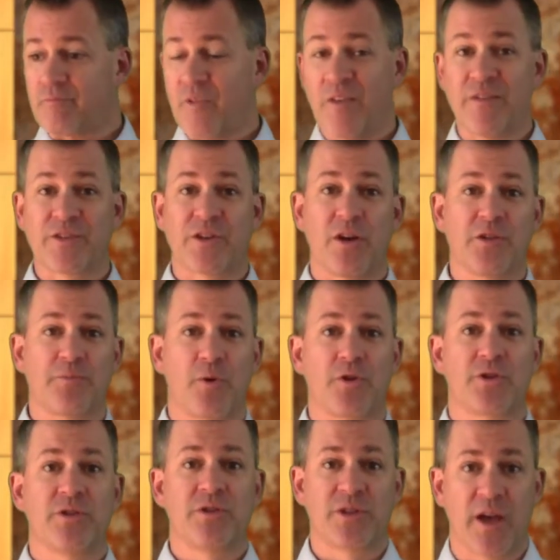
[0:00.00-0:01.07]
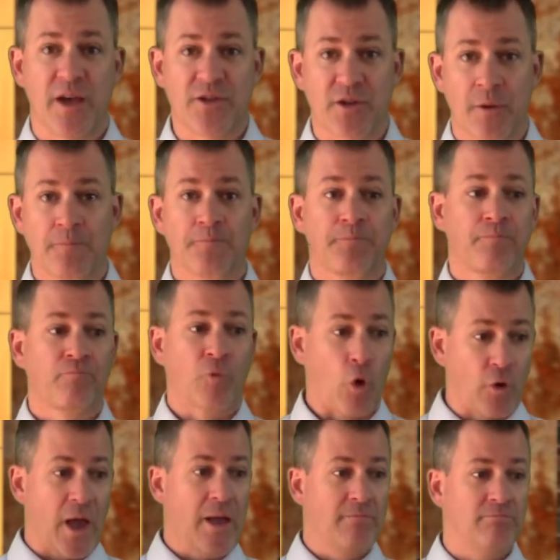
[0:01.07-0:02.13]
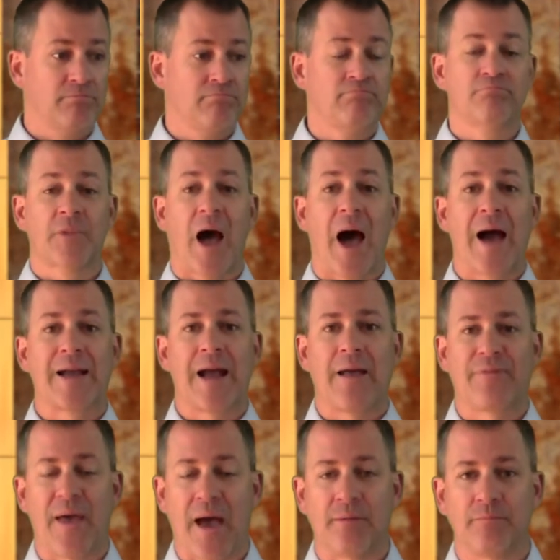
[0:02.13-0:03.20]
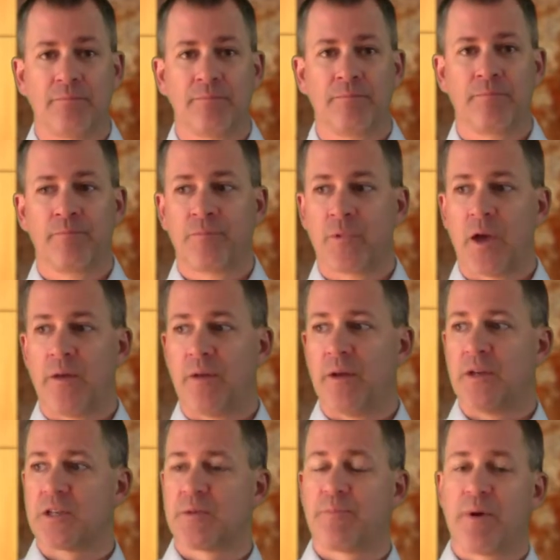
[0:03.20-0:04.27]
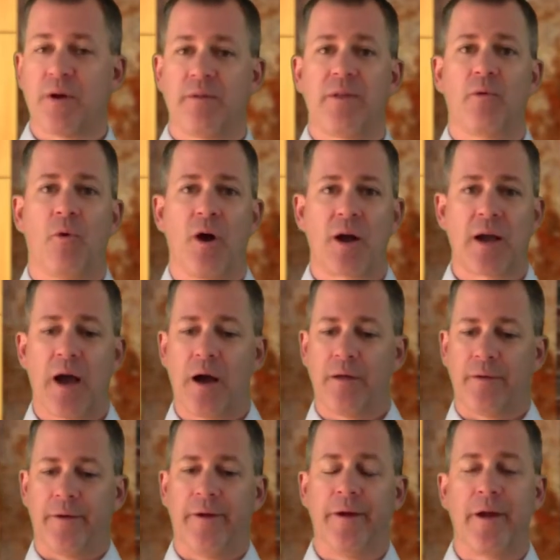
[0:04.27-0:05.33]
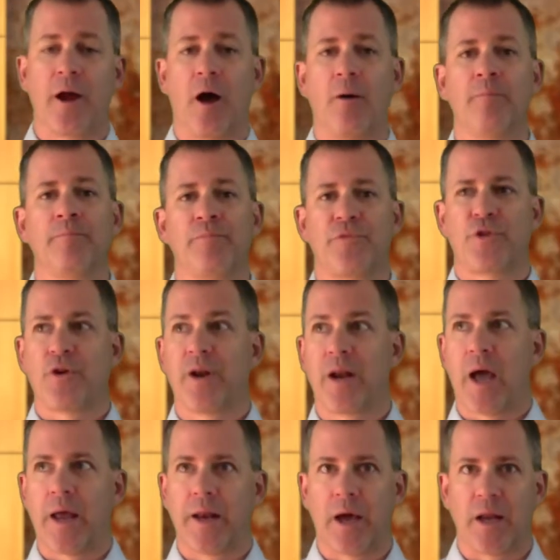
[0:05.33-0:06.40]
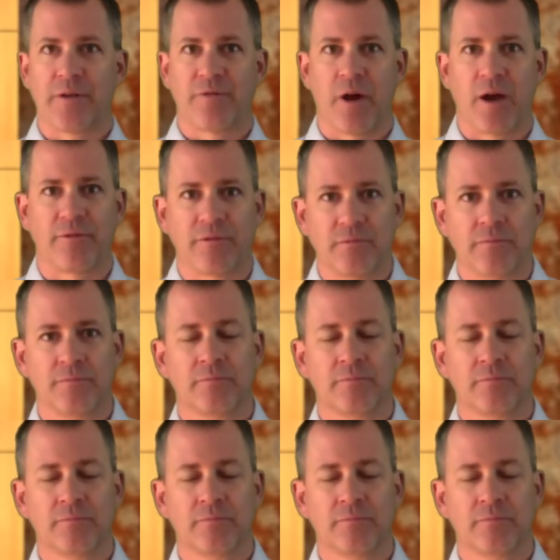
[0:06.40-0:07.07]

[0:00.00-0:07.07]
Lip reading: And the salesperson says, okay, I got that. And they disappear and they walk out. Here you go, $39.95.